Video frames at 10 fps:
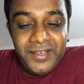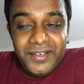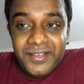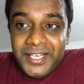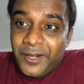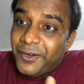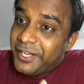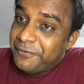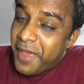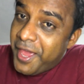He wrote
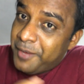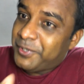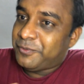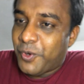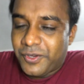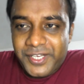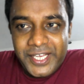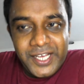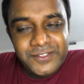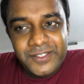a famous book. He
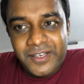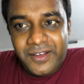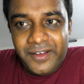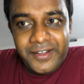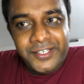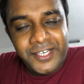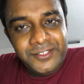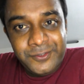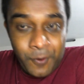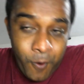has written
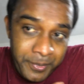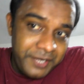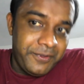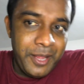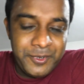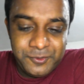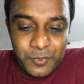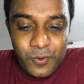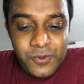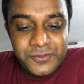so many famous
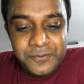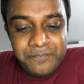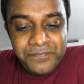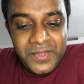books.